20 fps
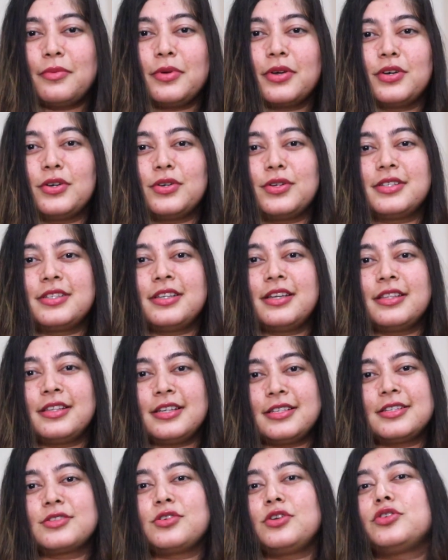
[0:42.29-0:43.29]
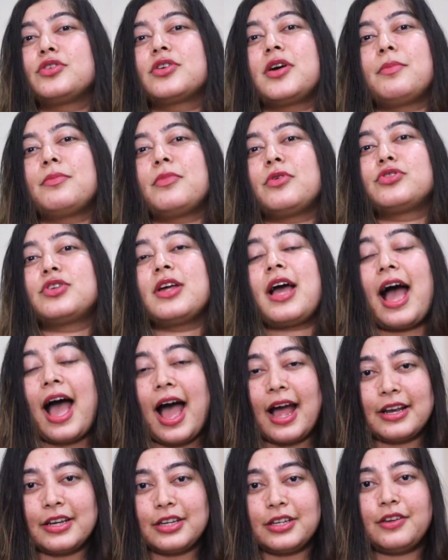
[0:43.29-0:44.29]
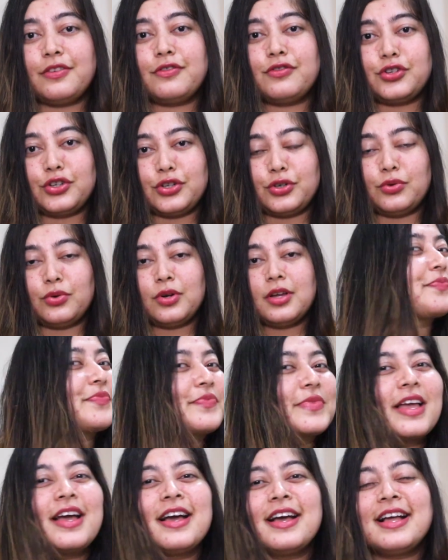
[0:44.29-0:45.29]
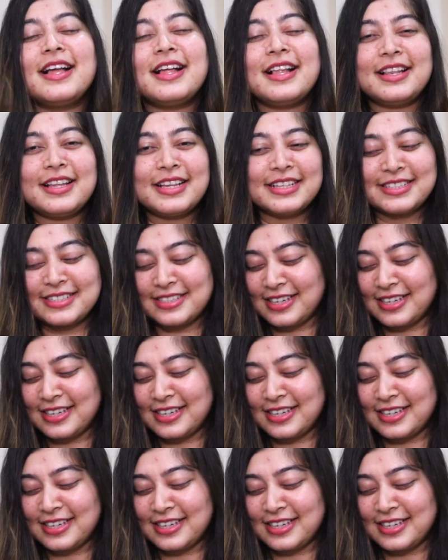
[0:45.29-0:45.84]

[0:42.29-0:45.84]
because this is going to come out handy for you. Let's